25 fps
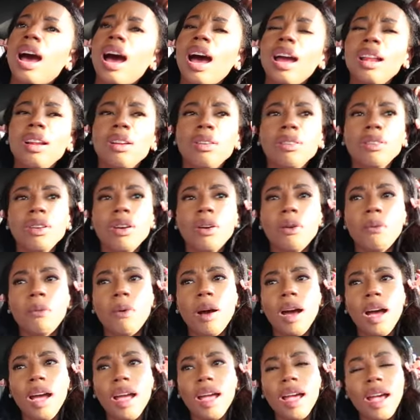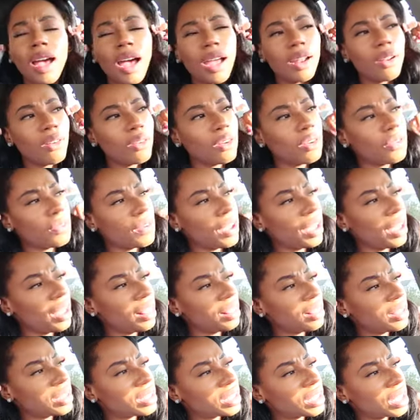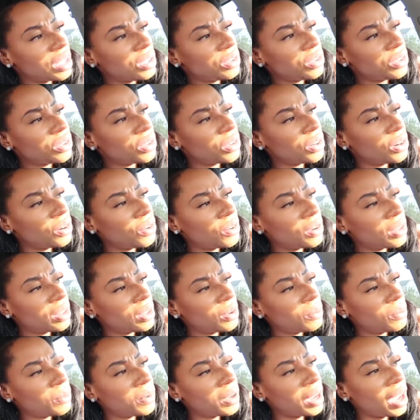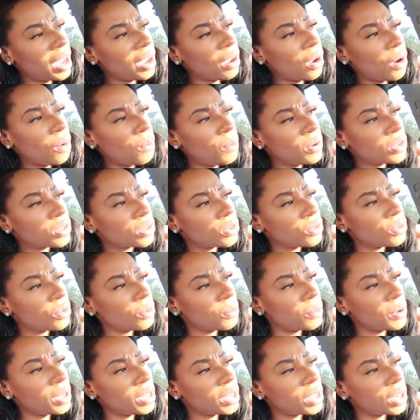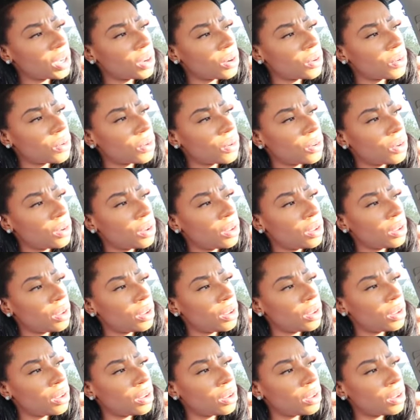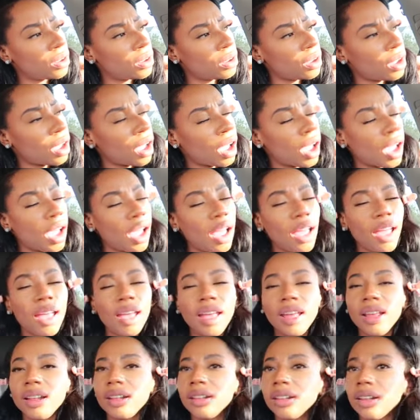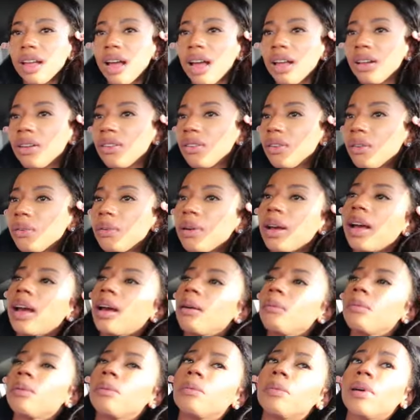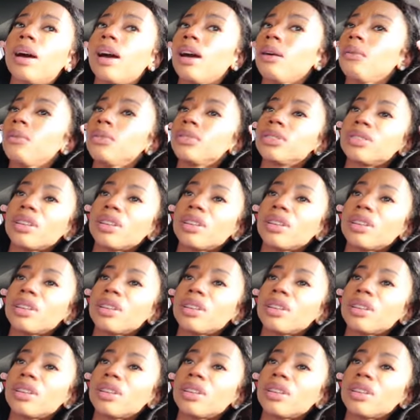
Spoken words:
I don't know why. I don't know if I have the center or I always do the window. And I don't know what happened, but I